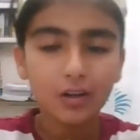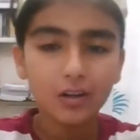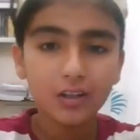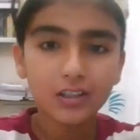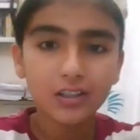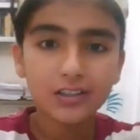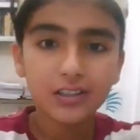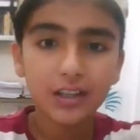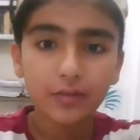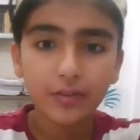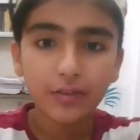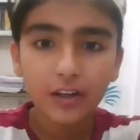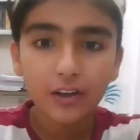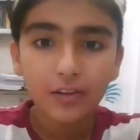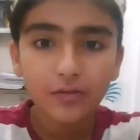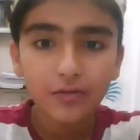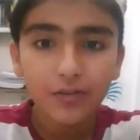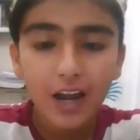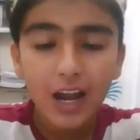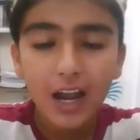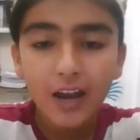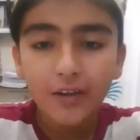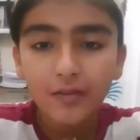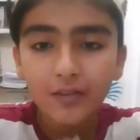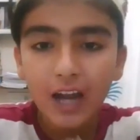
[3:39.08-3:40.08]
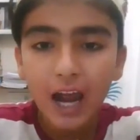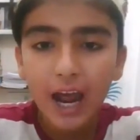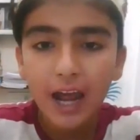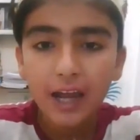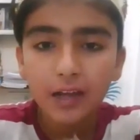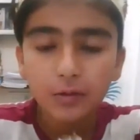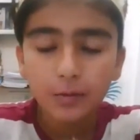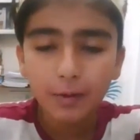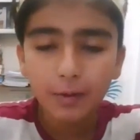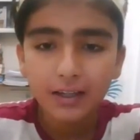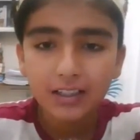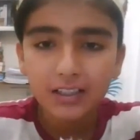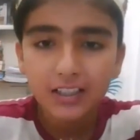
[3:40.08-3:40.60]
Gonna shuffle it 5
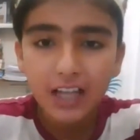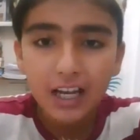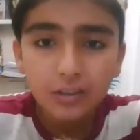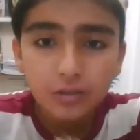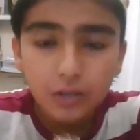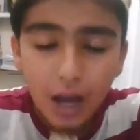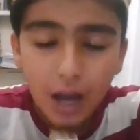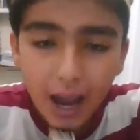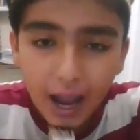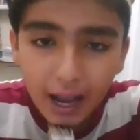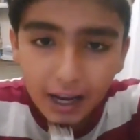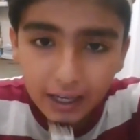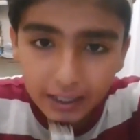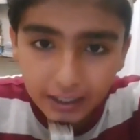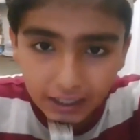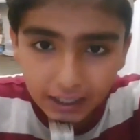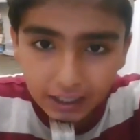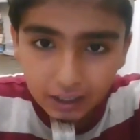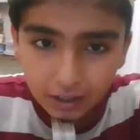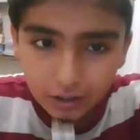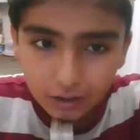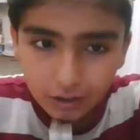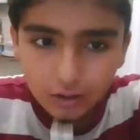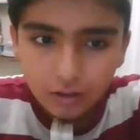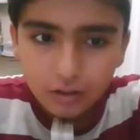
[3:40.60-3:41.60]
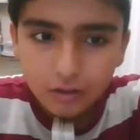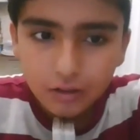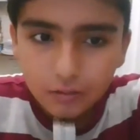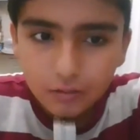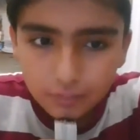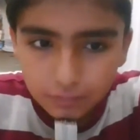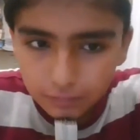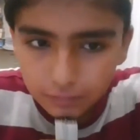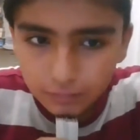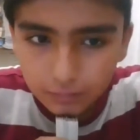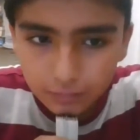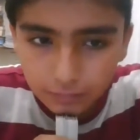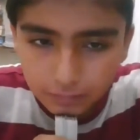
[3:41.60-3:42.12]
times by Sandra Ann Taylor.
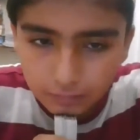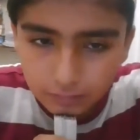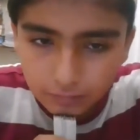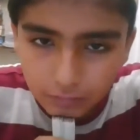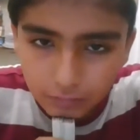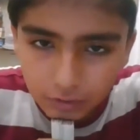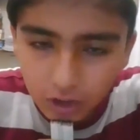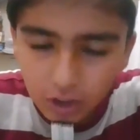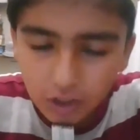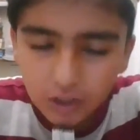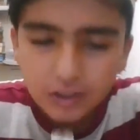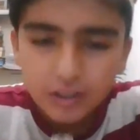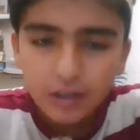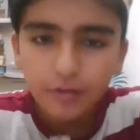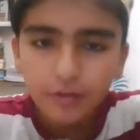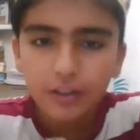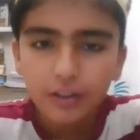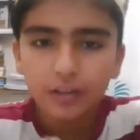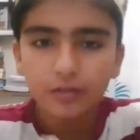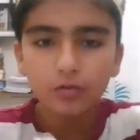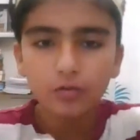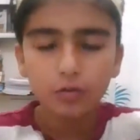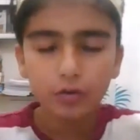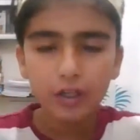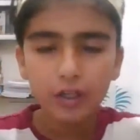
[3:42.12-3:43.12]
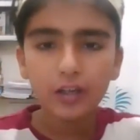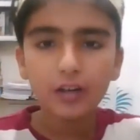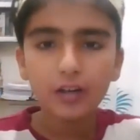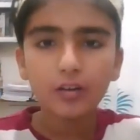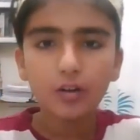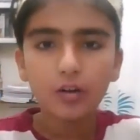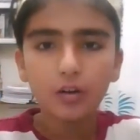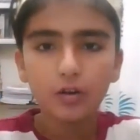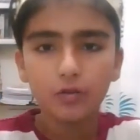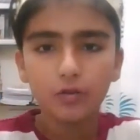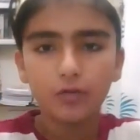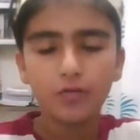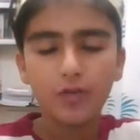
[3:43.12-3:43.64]
Gonna shuffle it
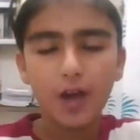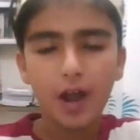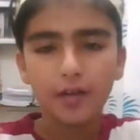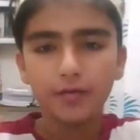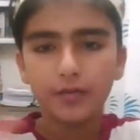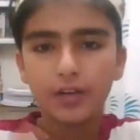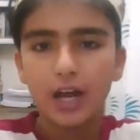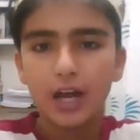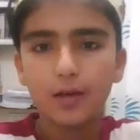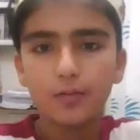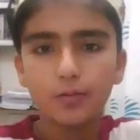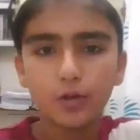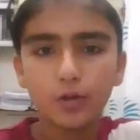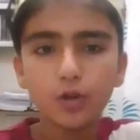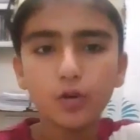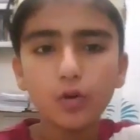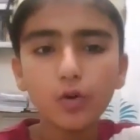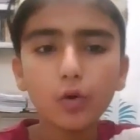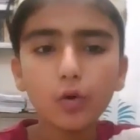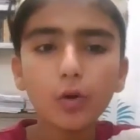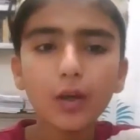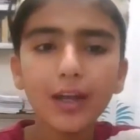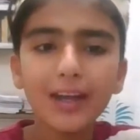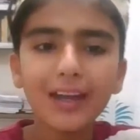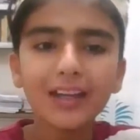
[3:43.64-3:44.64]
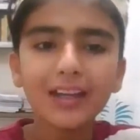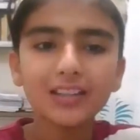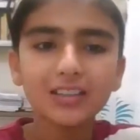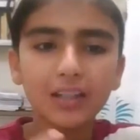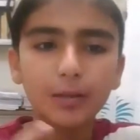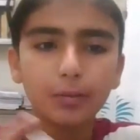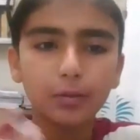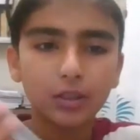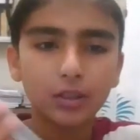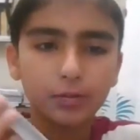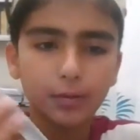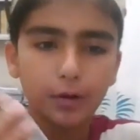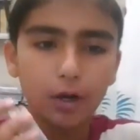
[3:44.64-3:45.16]
real good 5 times. You can
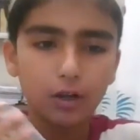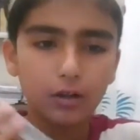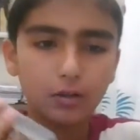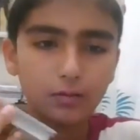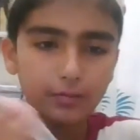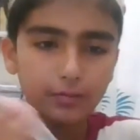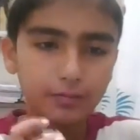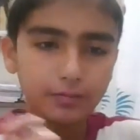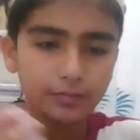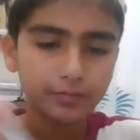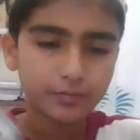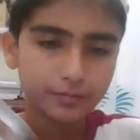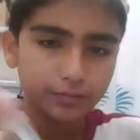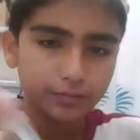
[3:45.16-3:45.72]
skip this part.